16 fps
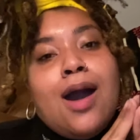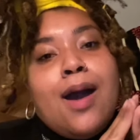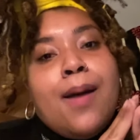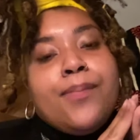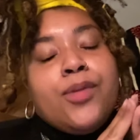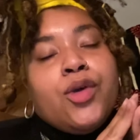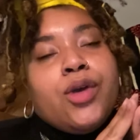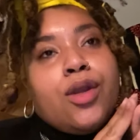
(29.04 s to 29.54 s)

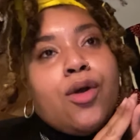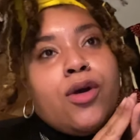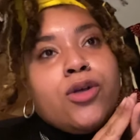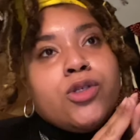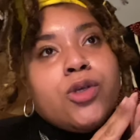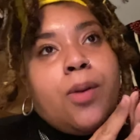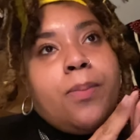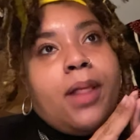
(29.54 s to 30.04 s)
you can
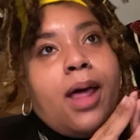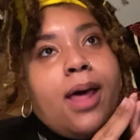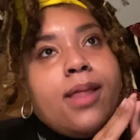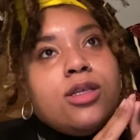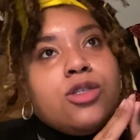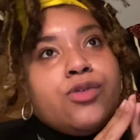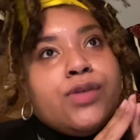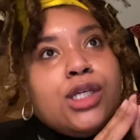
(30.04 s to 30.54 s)
also apply
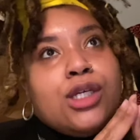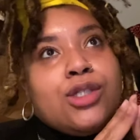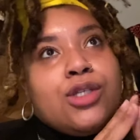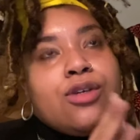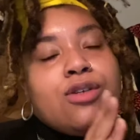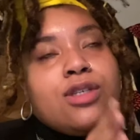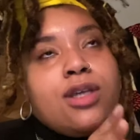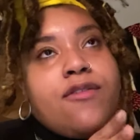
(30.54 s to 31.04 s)
this reading to
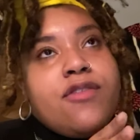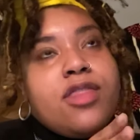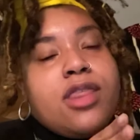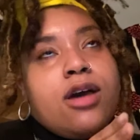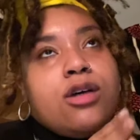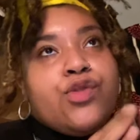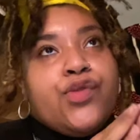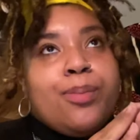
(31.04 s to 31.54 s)
your 7th
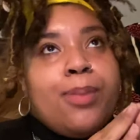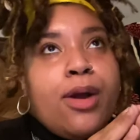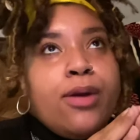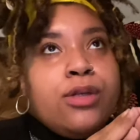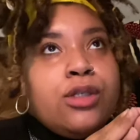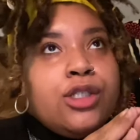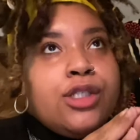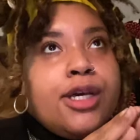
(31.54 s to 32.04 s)
house for
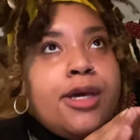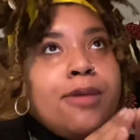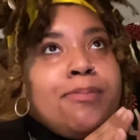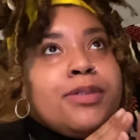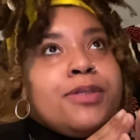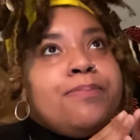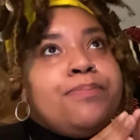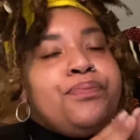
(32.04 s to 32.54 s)

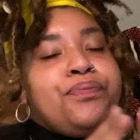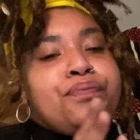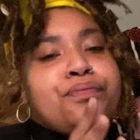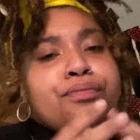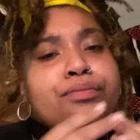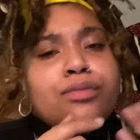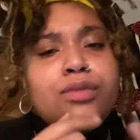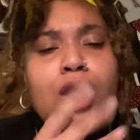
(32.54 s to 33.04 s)
partnerships,
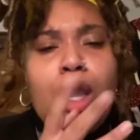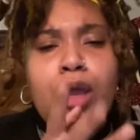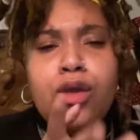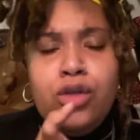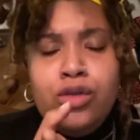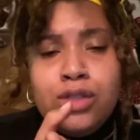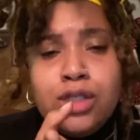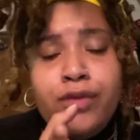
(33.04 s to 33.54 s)

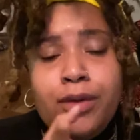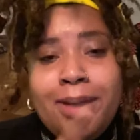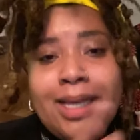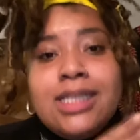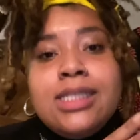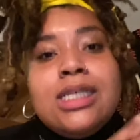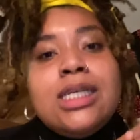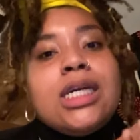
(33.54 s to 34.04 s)
usually
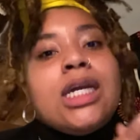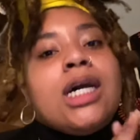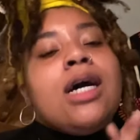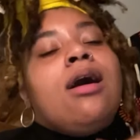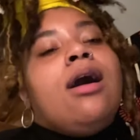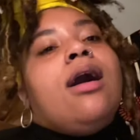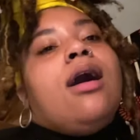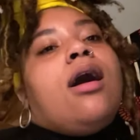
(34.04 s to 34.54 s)
romantic,
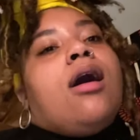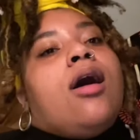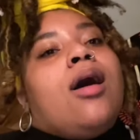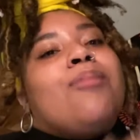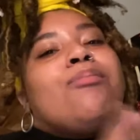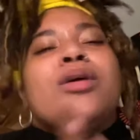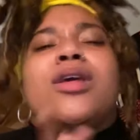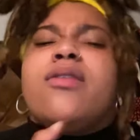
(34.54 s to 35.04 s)

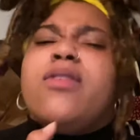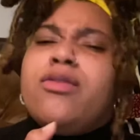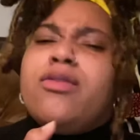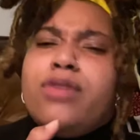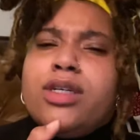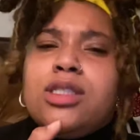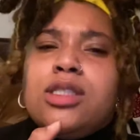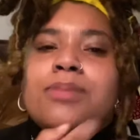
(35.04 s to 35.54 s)
even
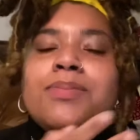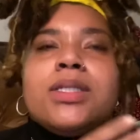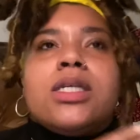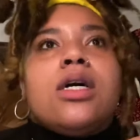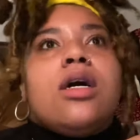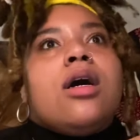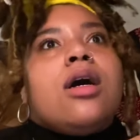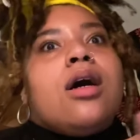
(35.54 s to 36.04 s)
friendships.
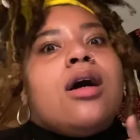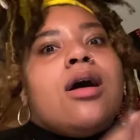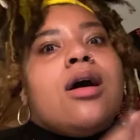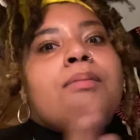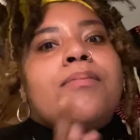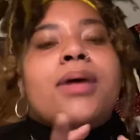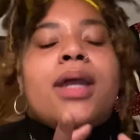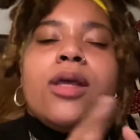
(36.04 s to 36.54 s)

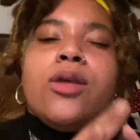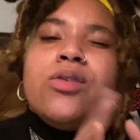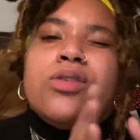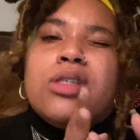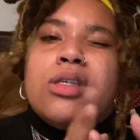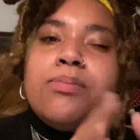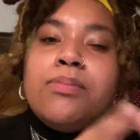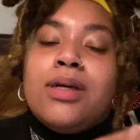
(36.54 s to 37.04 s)
But I
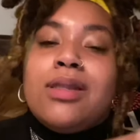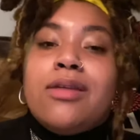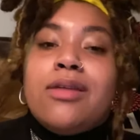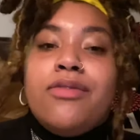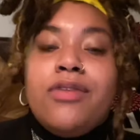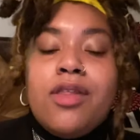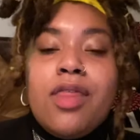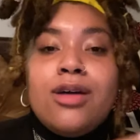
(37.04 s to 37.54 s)
usually put the
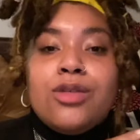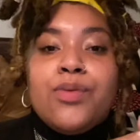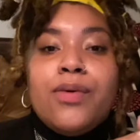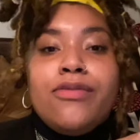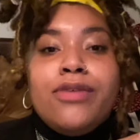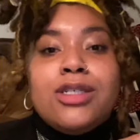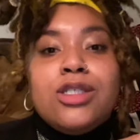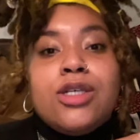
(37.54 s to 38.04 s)
5th house
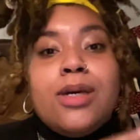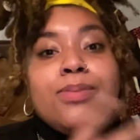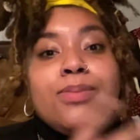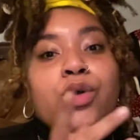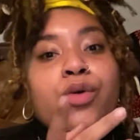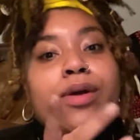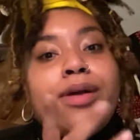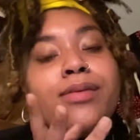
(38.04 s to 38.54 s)
with friendships,
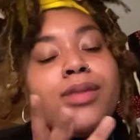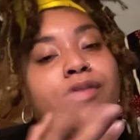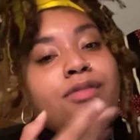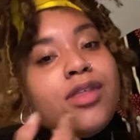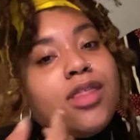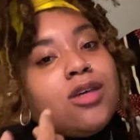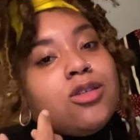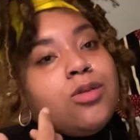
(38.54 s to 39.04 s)
or the
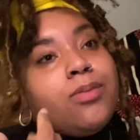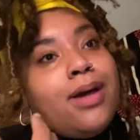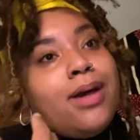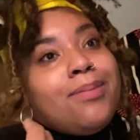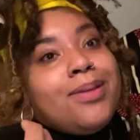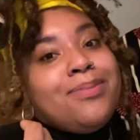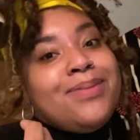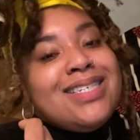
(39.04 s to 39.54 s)
5th house should
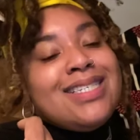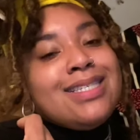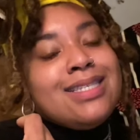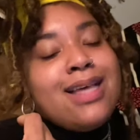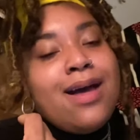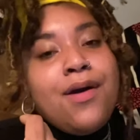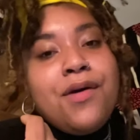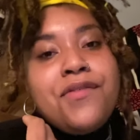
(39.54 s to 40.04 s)
probably be
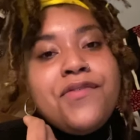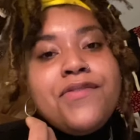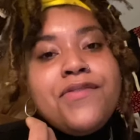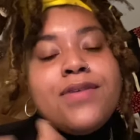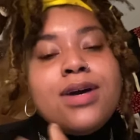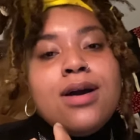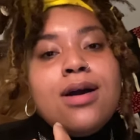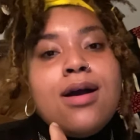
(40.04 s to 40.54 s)
self.
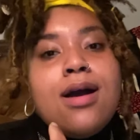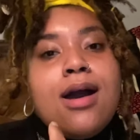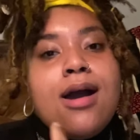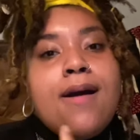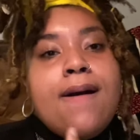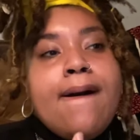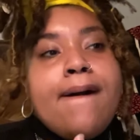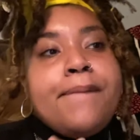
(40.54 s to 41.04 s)

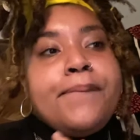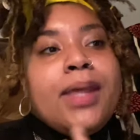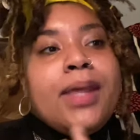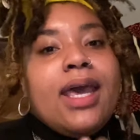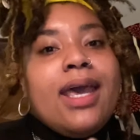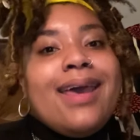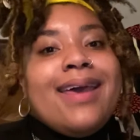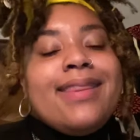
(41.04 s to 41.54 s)

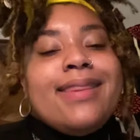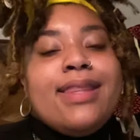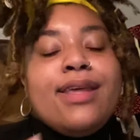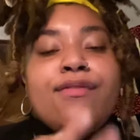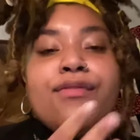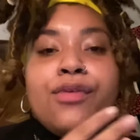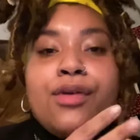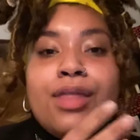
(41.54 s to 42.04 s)
And
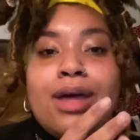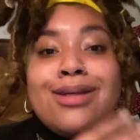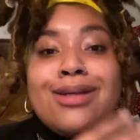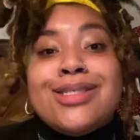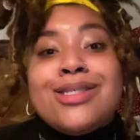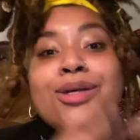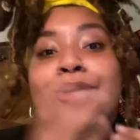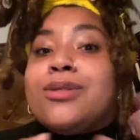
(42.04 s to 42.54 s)
the 4th
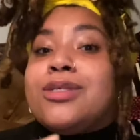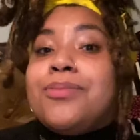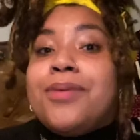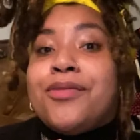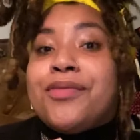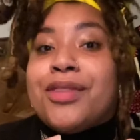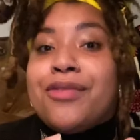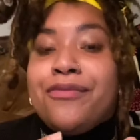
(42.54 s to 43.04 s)
house is going to
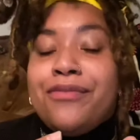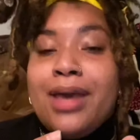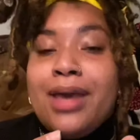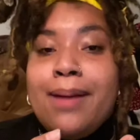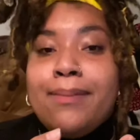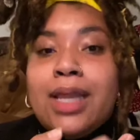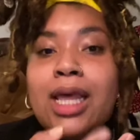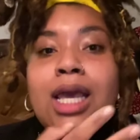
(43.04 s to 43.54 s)
be with
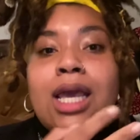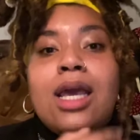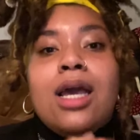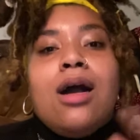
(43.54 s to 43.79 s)
family.